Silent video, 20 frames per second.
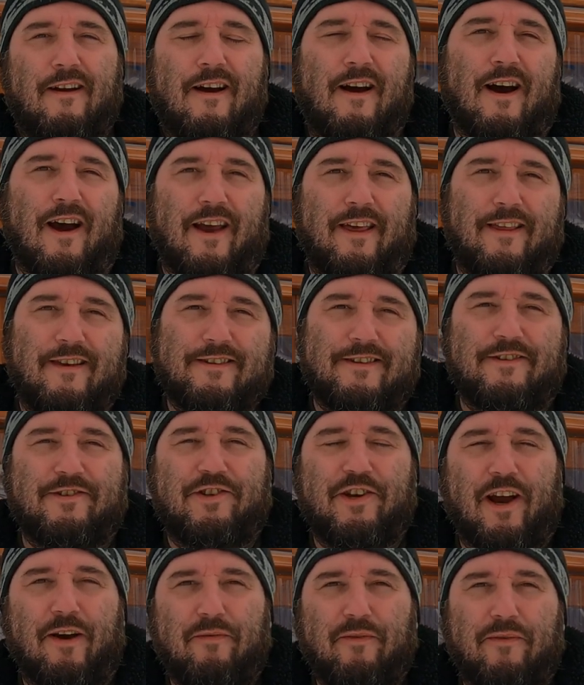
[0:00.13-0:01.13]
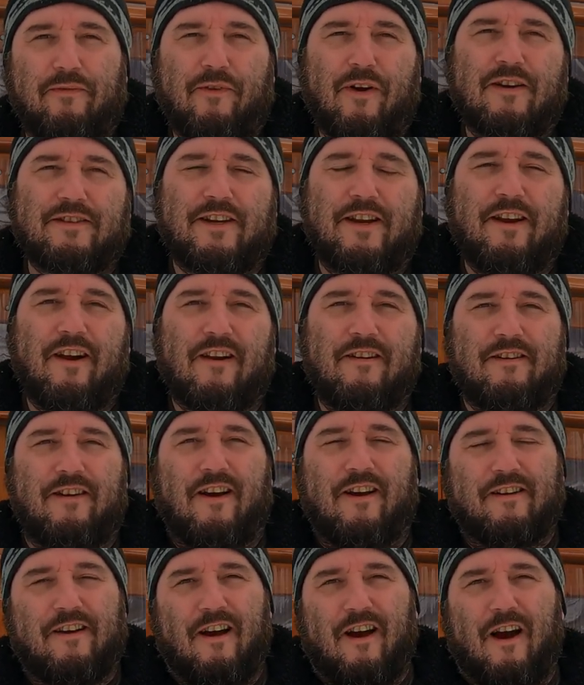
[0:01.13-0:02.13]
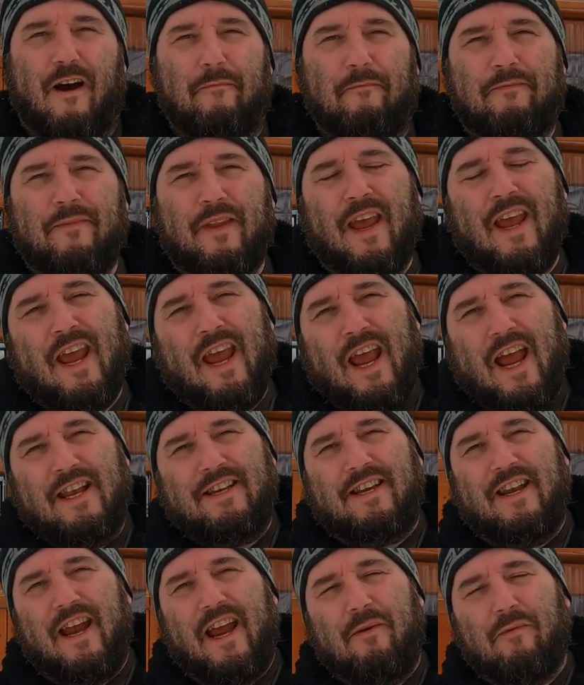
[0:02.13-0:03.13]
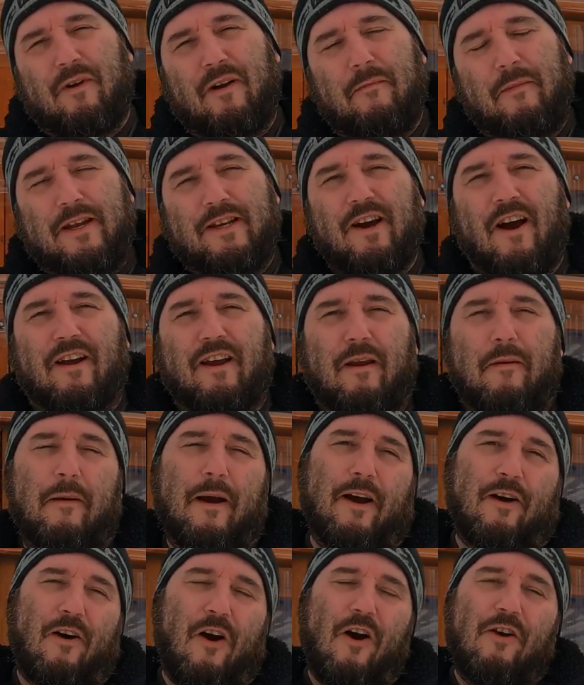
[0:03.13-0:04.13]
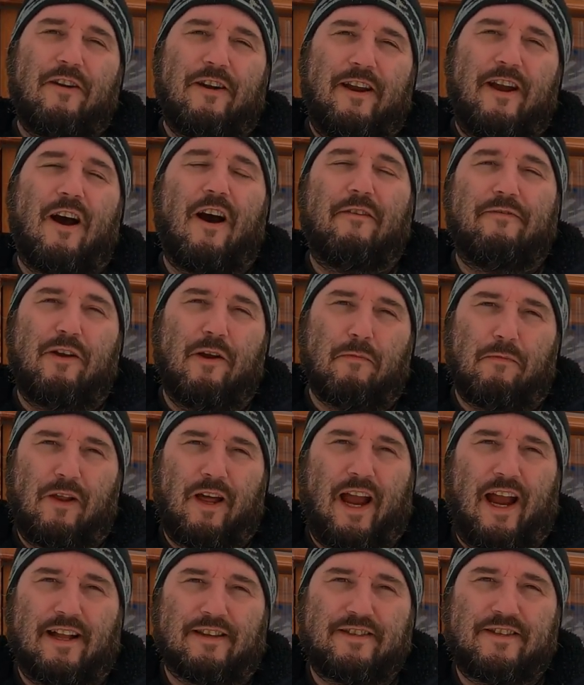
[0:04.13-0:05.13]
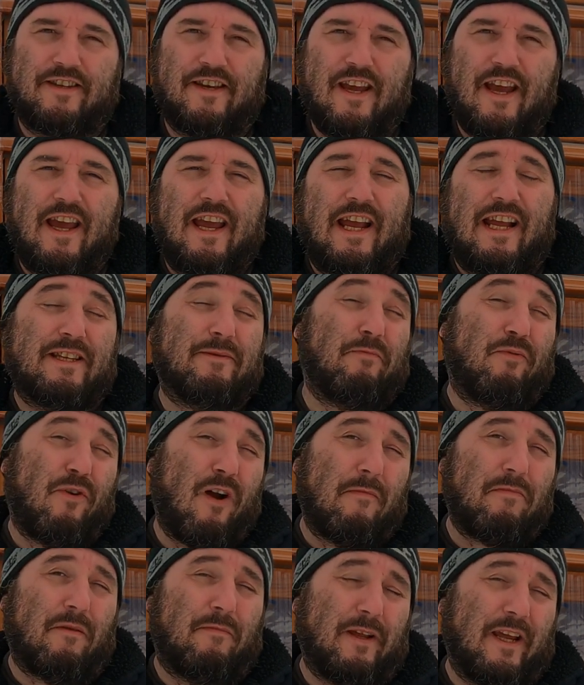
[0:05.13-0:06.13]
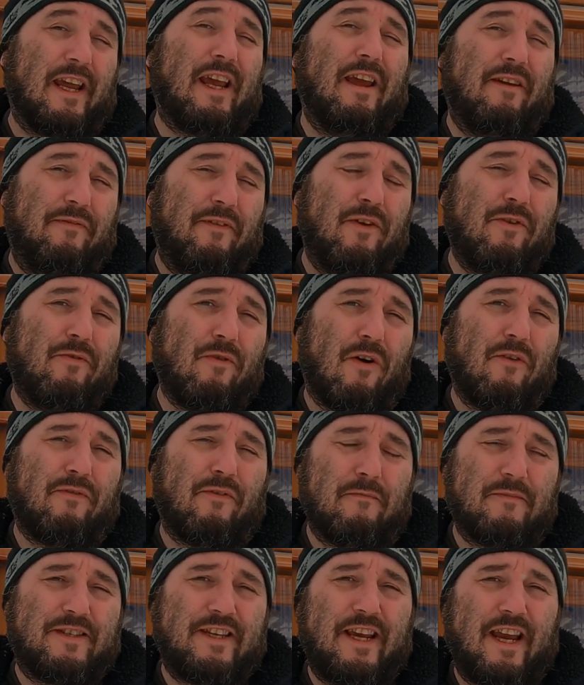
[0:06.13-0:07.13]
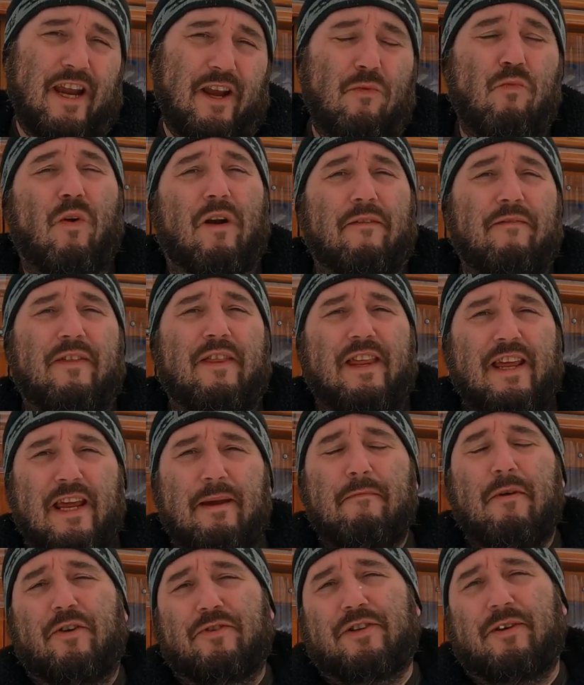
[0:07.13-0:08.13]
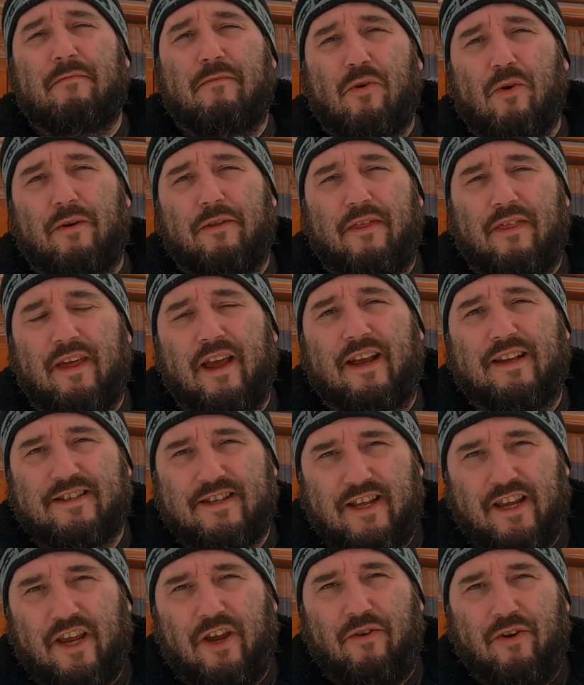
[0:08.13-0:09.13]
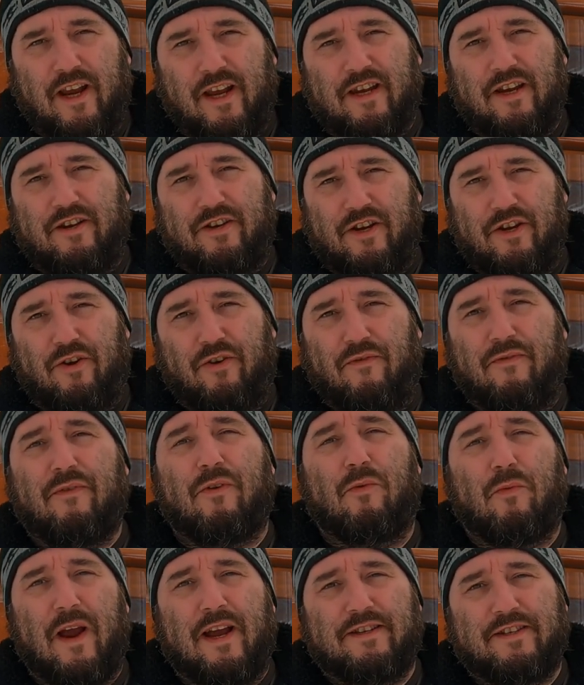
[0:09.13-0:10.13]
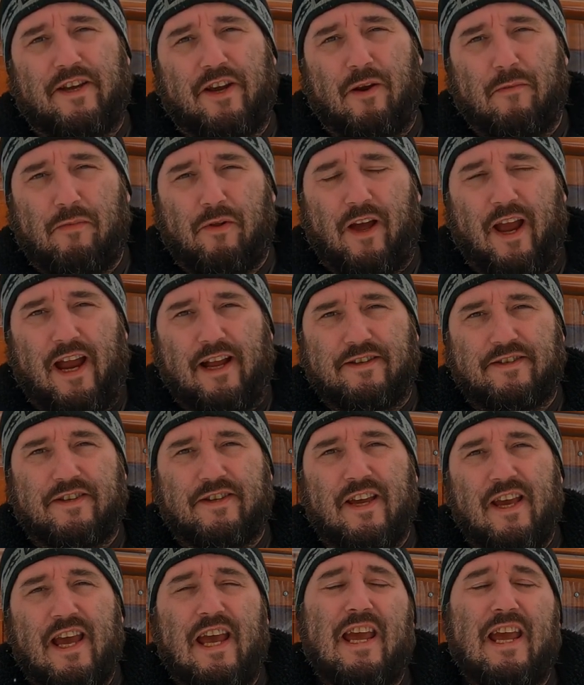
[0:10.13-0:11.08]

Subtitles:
Hi, this is Jeff with FrostyGarden.com, and today we're going to be talking about hardening off your plants. It's probably, if you grow from seed, one of the most important things that you need to do for raising your plants.